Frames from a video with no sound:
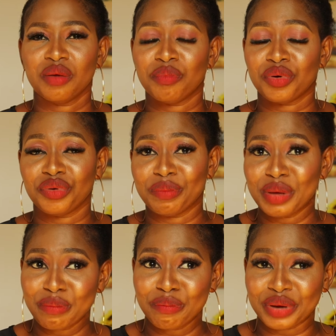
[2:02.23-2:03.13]
But
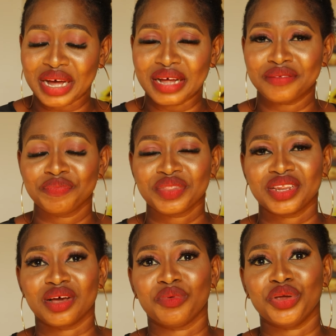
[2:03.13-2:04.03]
remember
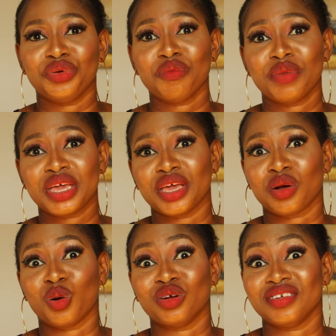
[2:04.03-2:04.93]
that when you make a
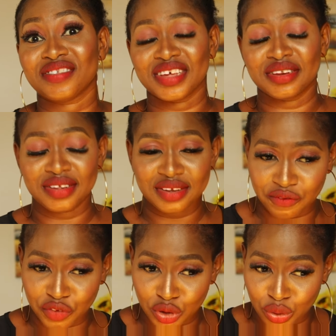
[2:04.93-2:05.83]
condescending
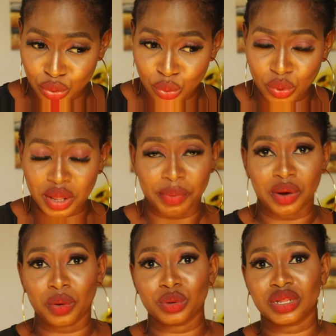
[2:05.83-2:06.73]
video
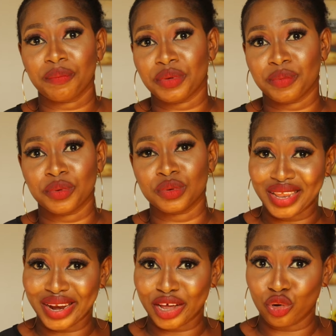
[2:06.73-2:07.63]
about other people
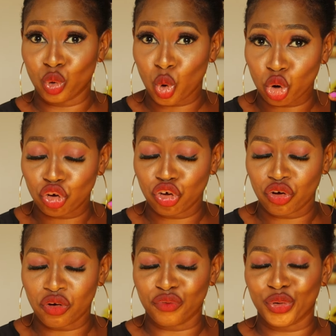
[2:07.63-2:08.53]
that are not
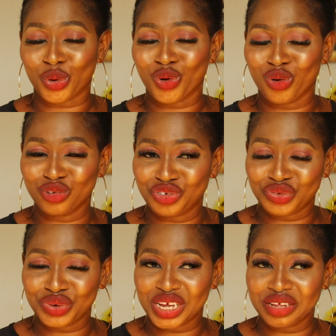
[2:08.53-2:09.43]
of your
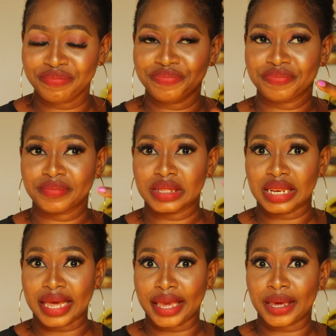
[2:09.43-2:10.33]
country,
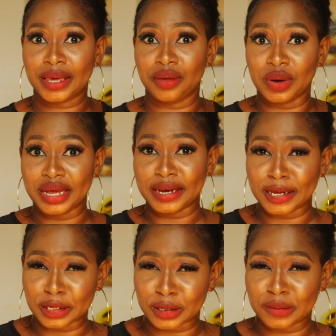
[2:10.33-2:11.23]
like you are a
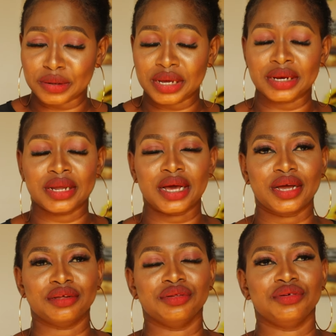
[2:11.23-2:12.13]
Nigerian
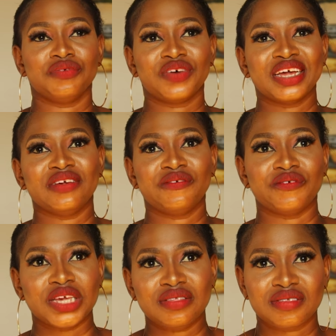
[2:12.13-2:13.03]
and you find it
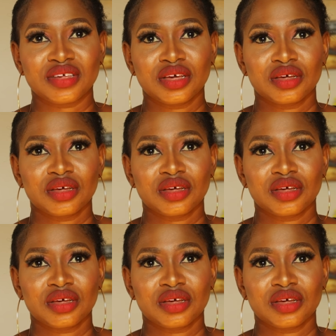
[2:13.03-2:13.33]
fit